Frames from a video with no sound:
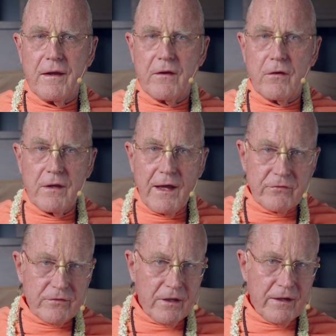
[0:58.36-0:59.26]
In our
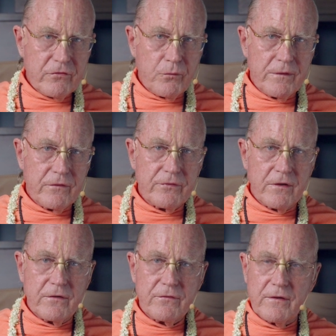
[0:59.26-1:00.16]
last class, we
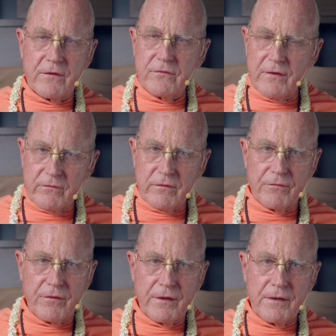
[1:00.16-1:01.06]
discussed
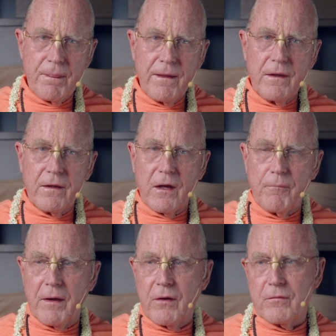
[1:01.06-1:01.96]
extensively
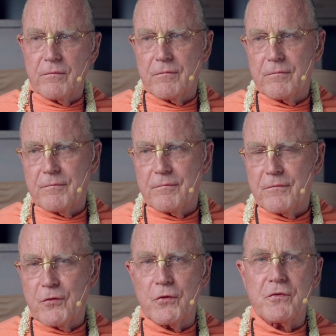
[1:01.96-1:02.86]
about
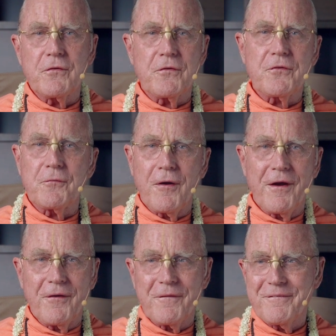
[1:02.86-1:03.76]
Krishna's
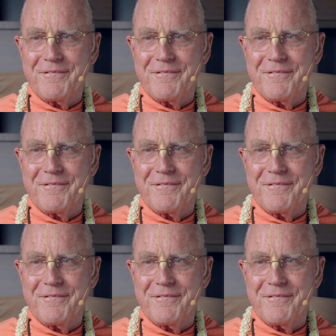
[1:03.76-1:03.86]
smile,